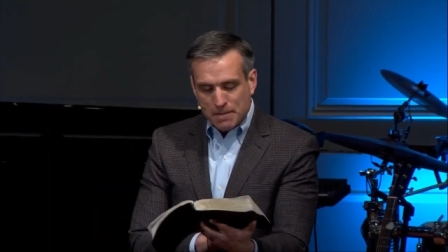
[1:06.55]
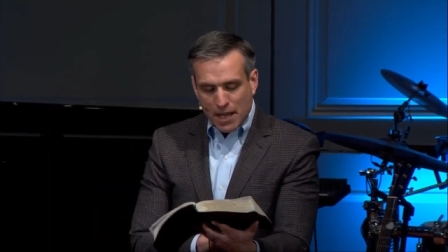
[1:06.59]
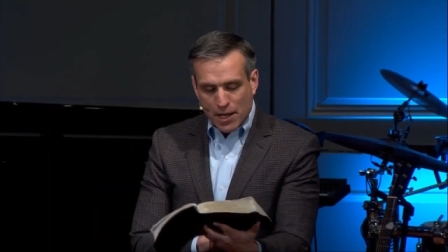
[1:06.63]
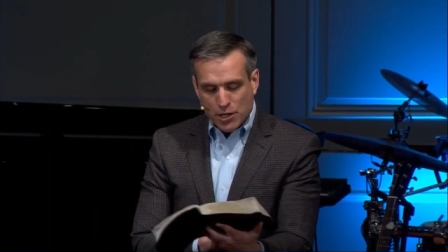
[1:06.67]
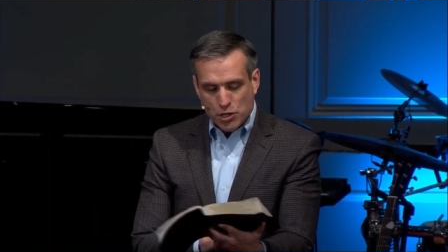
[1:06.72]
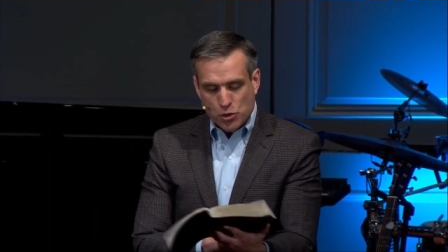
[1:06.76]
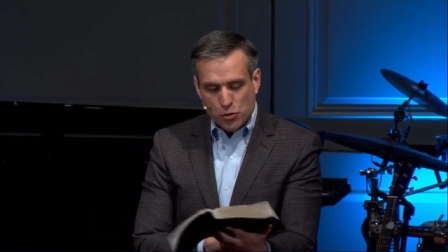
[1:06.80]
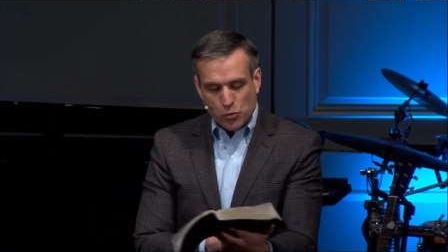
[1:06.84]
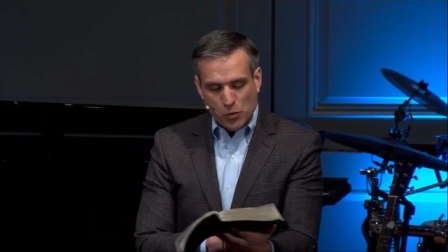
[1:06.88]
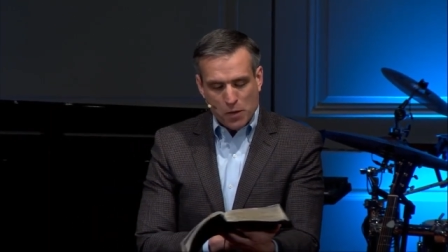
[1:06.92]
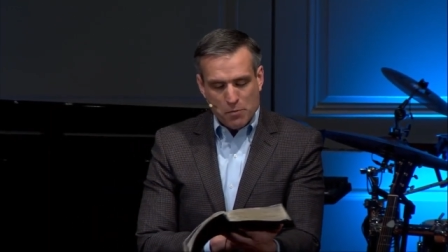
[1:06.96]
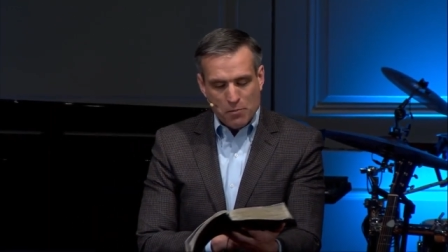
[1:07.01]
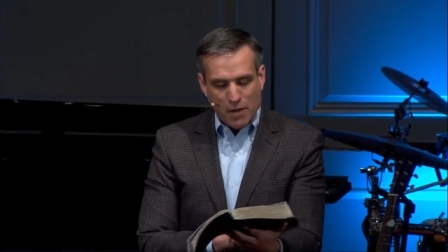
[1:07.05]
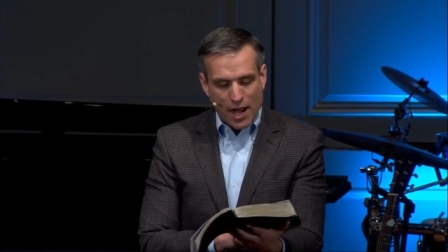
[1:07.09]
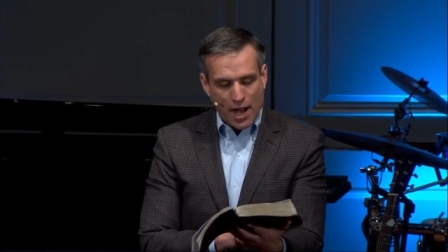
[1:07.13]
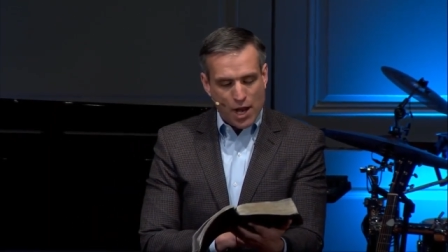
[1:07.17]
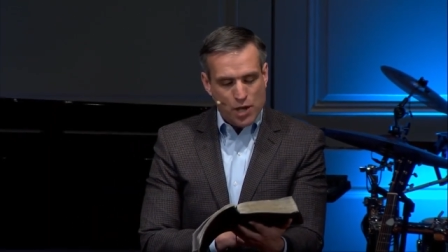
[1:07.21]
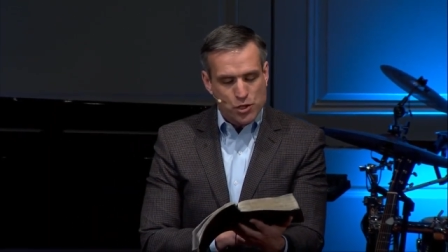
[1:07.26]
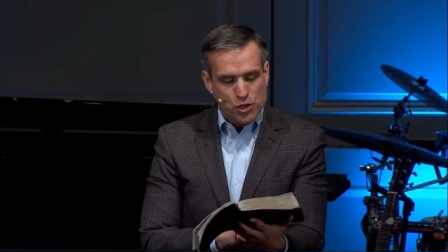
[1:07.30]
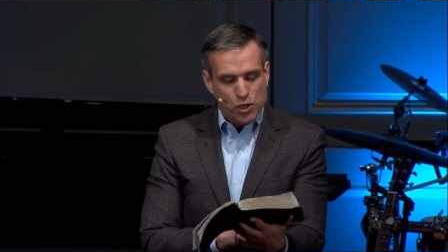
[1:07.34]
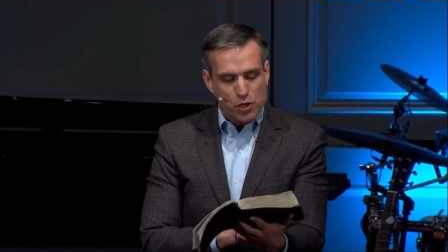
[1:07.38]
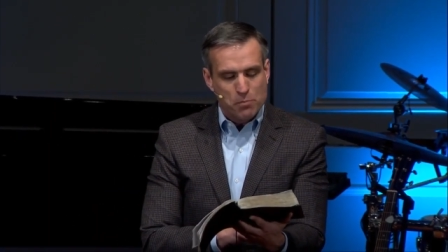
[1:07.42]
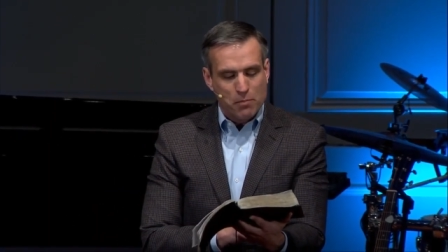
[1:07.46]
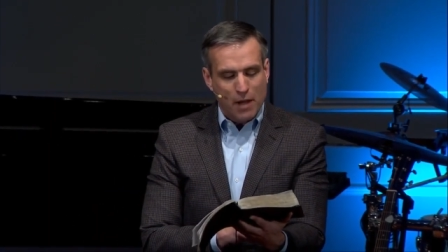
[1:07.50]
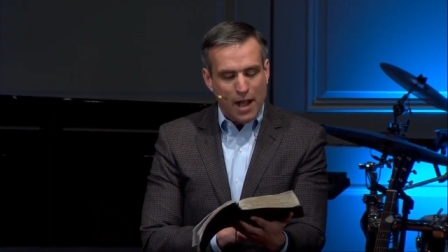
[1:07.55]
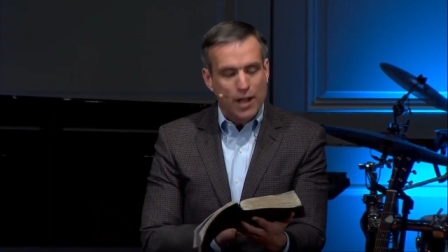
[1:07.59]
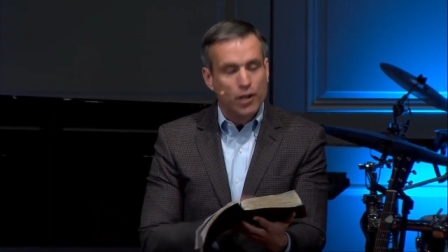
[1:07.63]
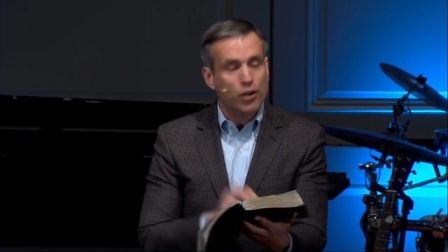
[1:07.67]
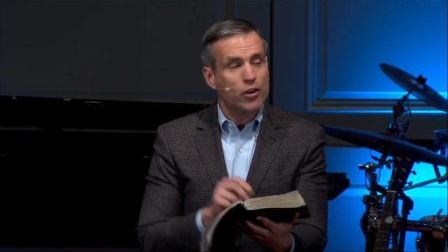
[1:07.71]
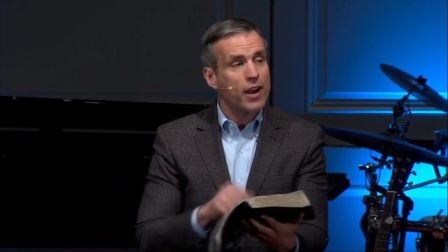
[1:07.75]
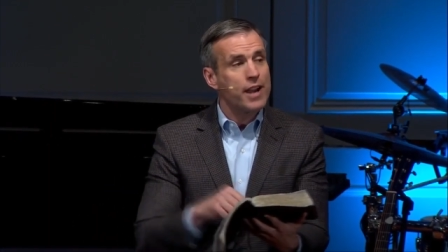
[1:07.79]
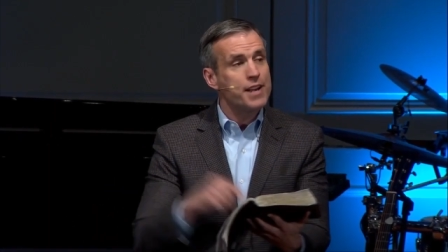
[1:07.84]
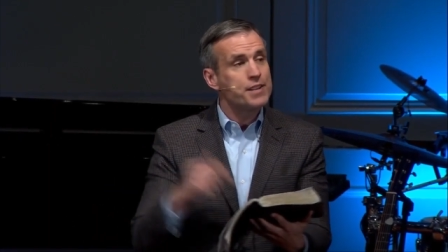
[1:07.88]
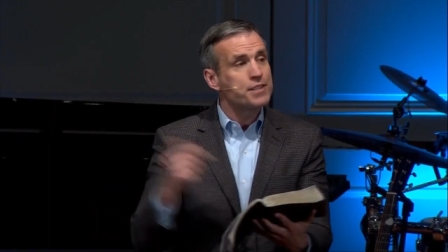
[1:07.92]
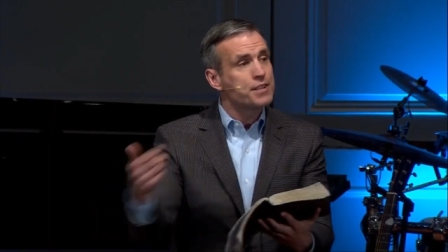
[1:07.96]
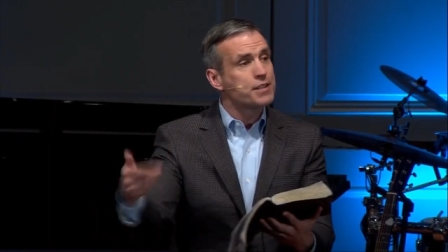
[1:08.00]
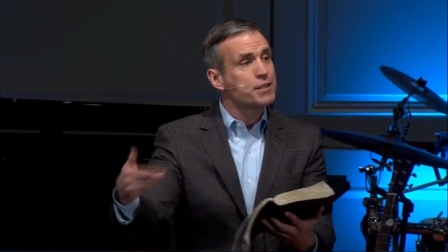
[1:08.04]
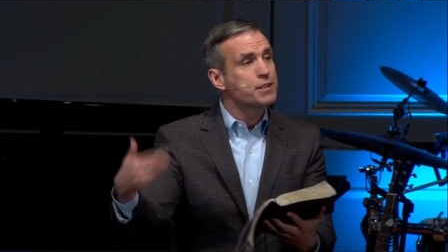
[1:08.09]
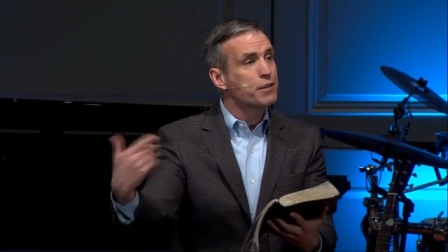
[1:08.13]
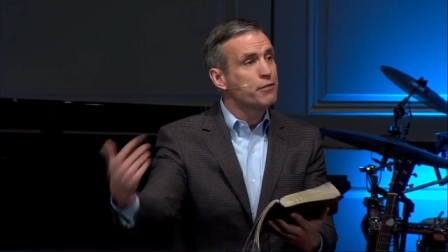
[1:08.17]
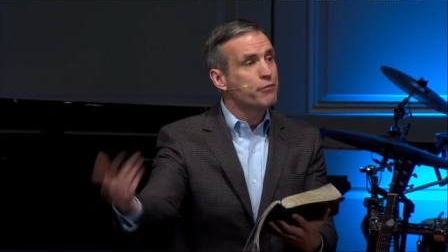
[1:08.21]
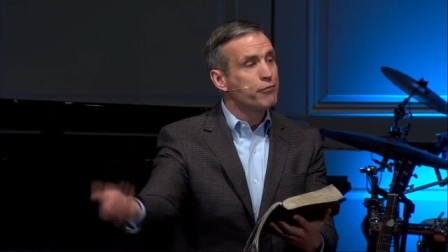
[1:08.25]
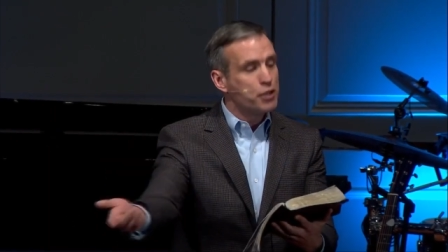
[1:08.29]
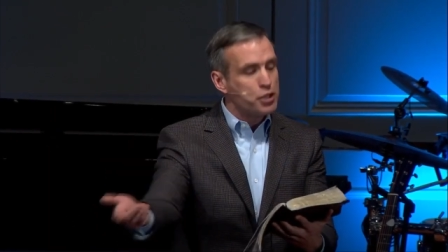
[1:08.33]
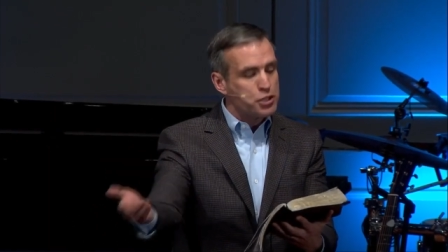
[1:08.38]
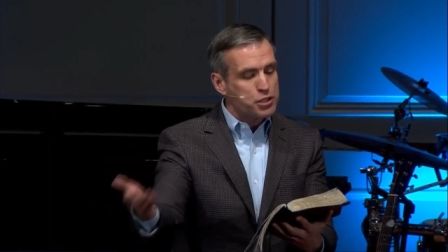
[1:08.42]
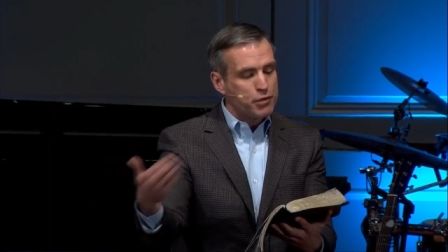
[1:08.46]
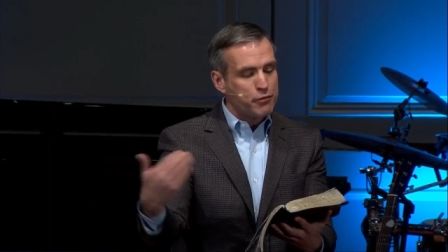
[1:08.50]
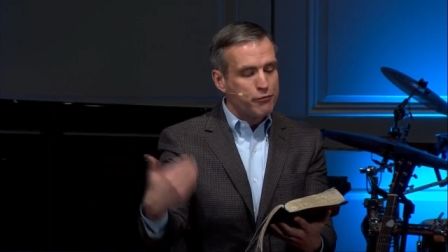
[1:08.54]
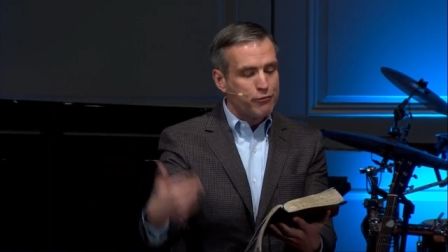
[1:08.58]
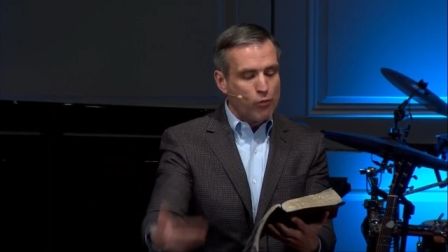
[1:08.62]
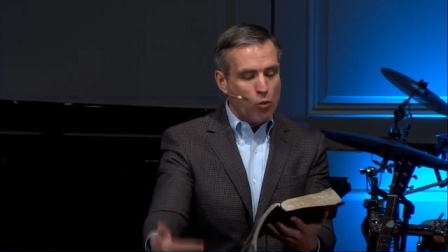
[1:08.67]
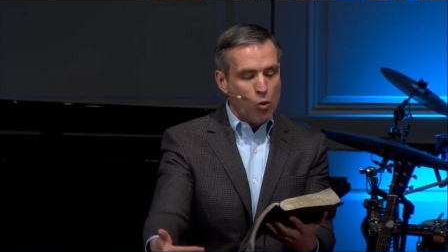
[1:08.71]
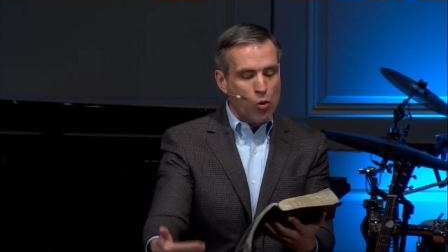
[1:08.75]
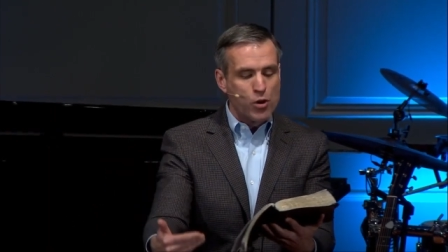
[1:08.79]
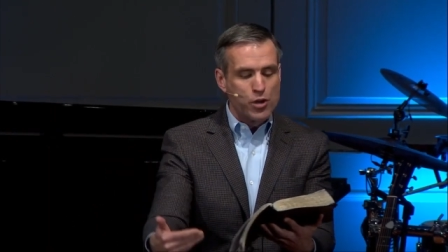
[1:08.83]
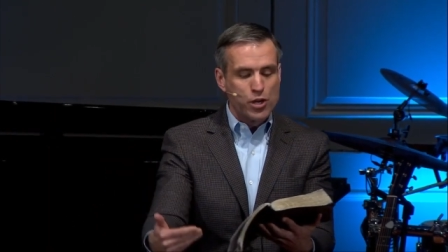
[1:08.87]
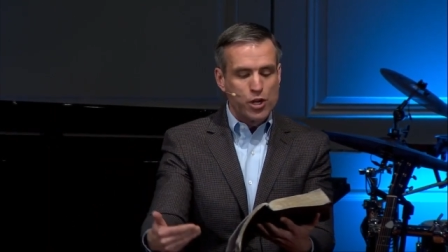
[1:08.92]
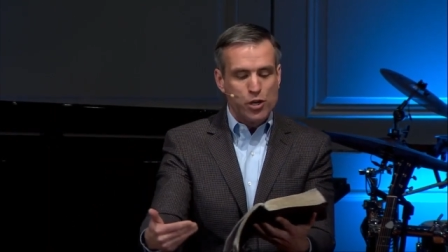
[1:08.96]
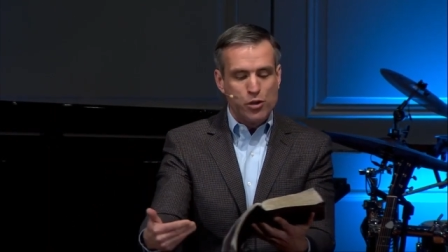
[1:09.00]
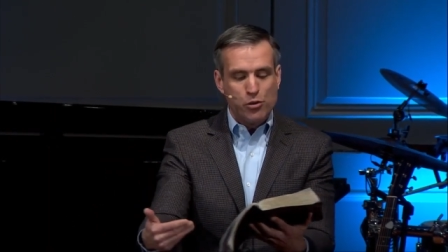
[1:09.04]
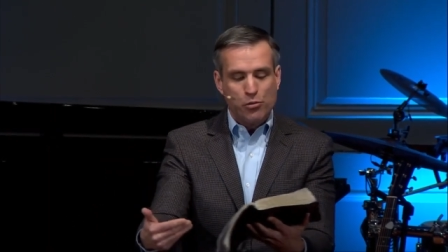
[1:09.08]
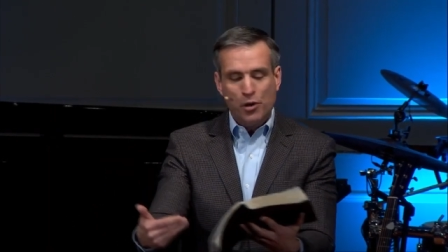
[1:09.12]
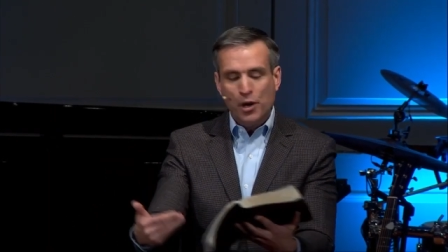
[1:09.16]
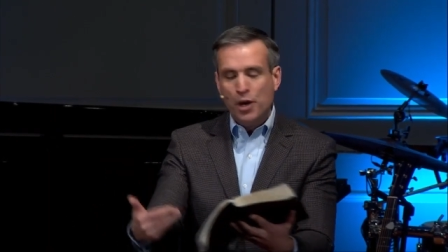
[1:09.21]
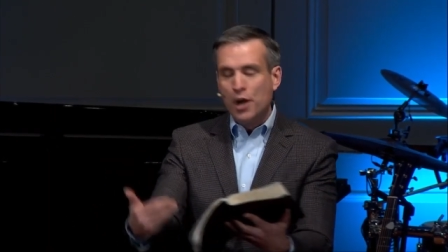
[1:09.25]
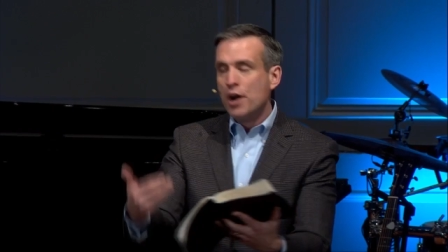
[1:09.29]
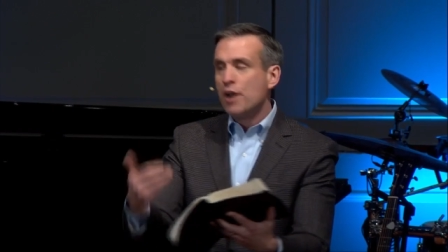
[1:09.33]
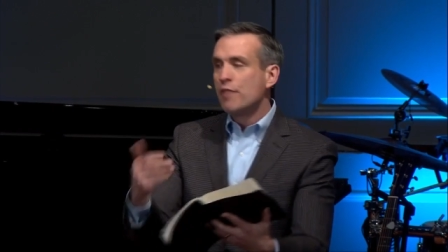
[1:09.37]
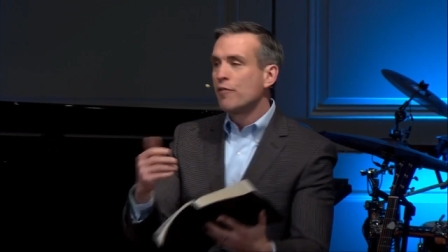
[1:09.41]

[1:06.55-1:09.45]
I just remind you, my grace is sufficient for you,